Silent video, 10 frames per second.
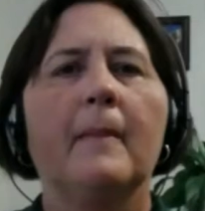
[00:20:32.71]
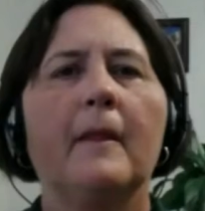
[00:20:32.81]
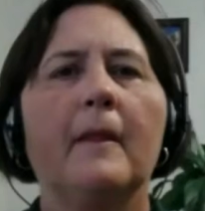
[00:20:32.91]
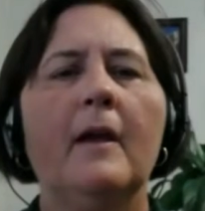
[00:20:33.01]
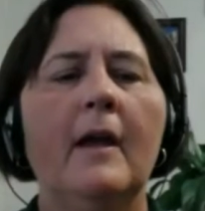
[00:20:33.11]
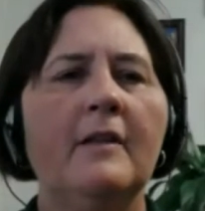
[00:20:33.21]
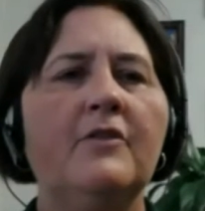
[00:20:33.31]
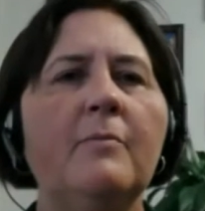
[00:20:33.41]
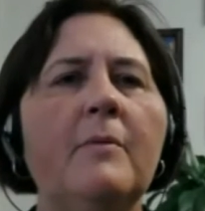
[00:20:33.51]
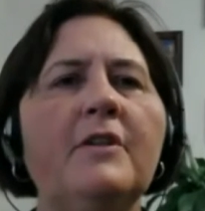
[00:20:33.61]
and so
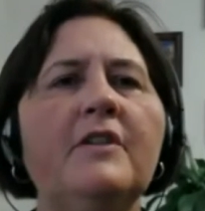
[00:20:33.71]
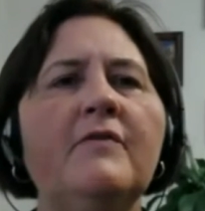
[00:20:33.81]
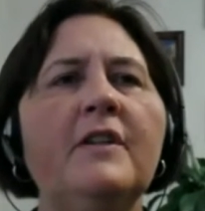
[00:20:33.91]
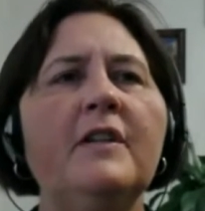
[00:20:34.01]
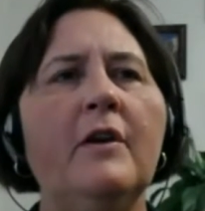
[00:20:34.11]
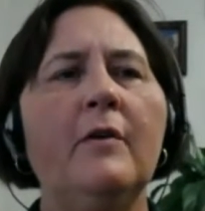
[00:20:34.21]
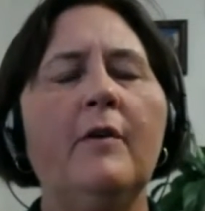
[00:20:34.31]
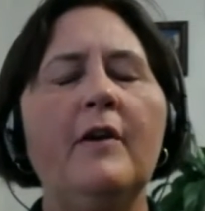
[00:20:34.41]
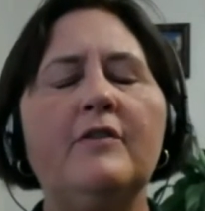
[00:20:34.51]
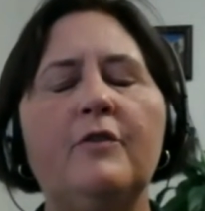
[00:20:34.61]
much of it,
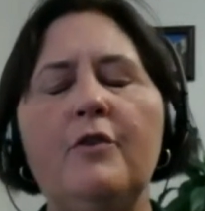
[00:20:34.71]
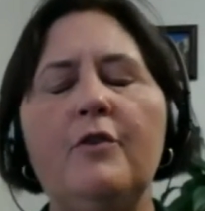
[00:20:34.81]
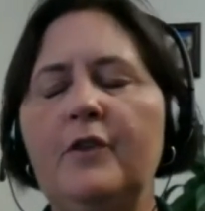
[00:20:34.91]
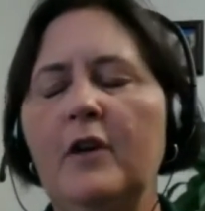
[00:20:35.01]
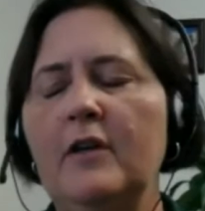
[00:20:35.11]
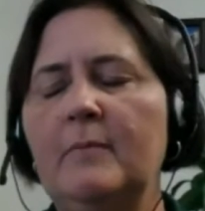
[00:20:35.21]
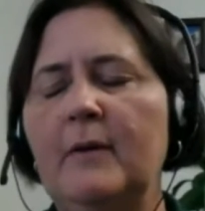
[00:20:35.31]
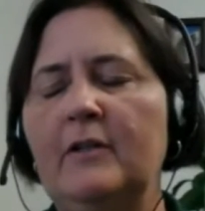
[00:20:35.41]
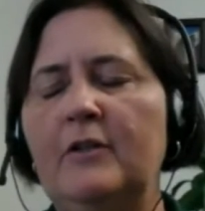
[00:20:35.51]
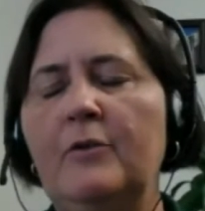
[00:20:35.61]
as you've talked about
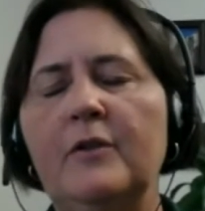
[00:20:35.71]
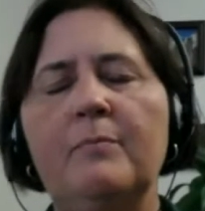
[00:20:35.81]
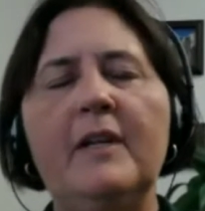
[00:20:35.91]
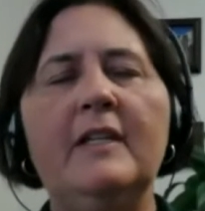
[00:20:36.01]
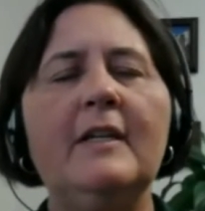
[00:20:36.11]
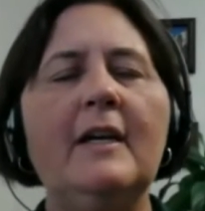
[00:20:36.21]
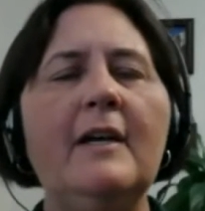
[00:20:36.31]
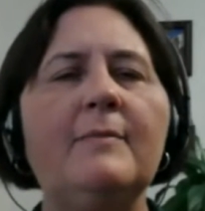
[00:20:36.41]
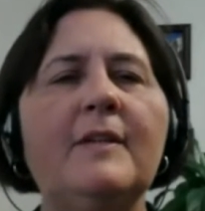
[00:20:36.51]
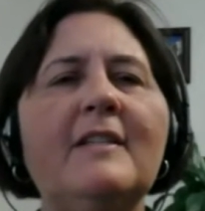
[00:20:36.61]
to us many times,
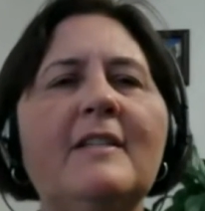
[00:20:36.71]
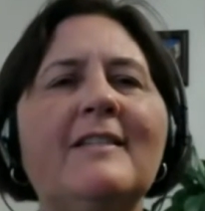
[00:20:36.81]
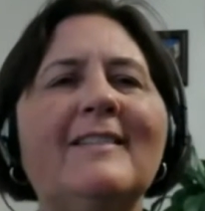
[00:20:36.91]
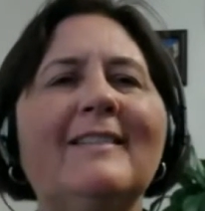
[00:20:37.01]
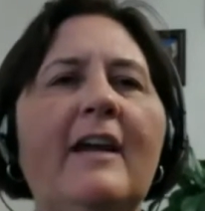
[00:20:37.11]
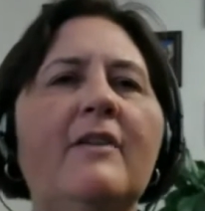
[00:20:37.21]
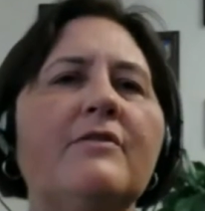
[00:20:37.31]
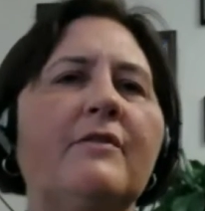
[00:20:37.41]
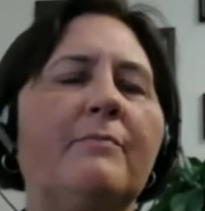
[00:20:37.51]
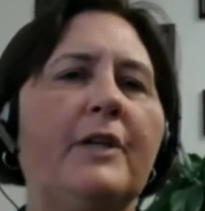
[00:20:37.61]
it's layers of
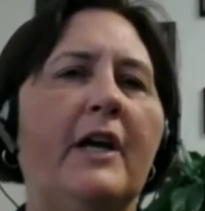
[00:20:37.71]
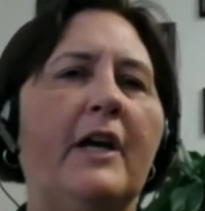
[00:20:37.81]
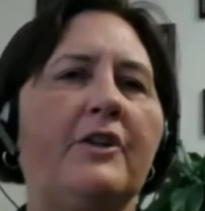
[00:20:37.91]
protection.